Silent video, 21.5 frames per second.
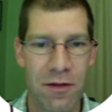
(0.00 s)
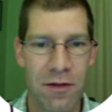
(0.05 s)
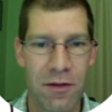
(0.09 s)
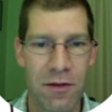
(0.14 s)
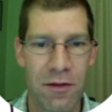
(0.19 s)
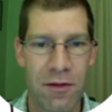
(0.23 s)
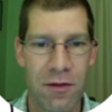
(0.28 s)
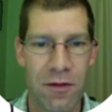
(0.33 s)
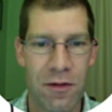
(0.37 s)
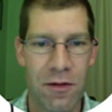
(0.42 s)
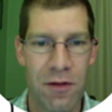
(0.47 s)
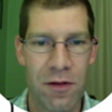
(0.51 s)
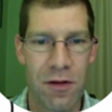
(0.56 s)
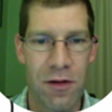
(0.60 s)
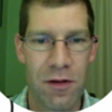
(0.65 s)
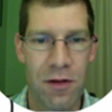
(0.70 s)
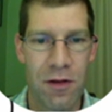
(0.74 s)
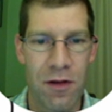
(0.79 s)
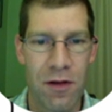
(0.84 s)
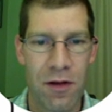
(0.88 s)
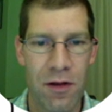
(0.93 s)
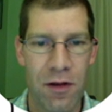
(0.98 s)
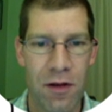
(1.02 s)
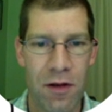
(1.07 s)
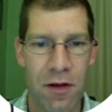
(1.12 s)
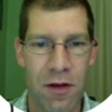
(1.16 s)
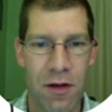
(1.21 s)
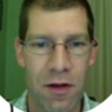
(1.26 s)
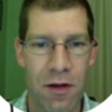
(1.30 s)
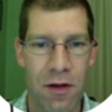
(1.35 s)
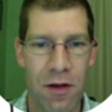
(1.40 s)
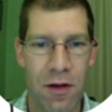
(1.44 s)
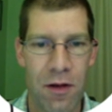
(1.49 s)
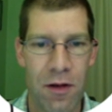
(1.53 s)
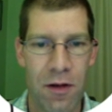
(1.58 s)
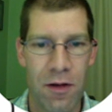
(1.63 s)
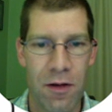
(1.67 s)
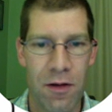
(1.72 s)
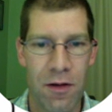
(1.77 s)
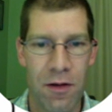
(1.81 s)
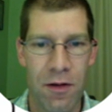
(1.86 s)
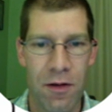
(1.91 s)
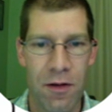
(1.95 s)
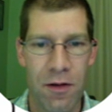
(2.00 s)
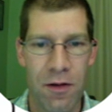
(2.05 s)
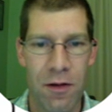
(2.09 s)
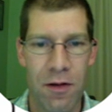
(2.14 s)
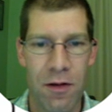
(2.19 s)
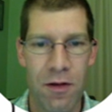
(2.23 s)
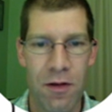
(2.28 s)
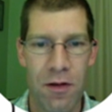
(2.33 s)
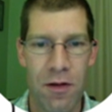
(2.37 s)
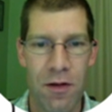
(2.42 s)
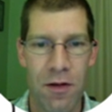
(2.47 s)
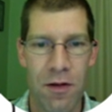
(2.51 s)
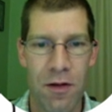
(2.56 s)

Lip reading: Nothing is said.